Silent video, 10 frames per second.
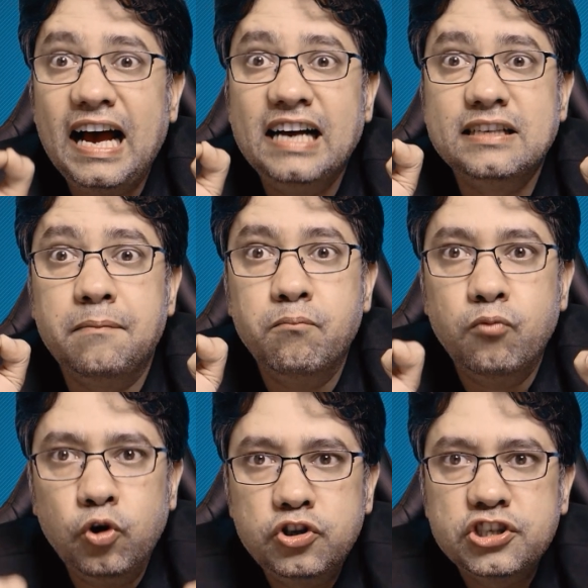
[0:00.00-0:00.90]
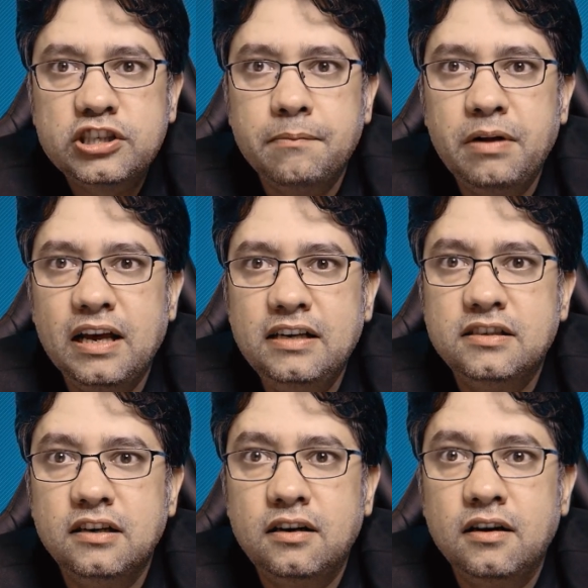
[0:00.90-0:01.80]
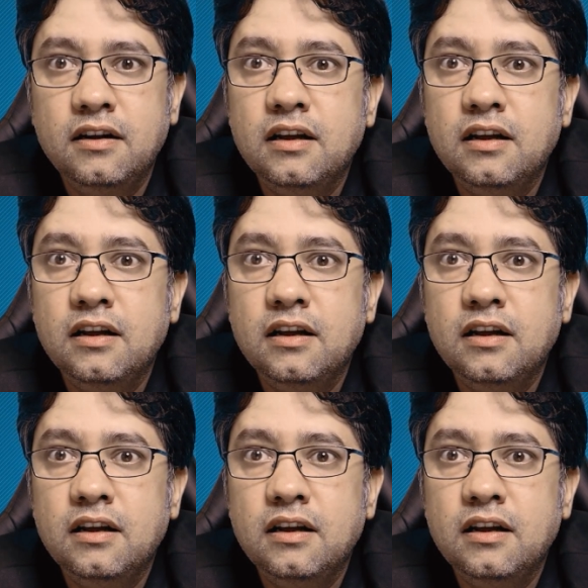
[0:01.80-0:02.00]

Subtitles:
as a mood stabilizer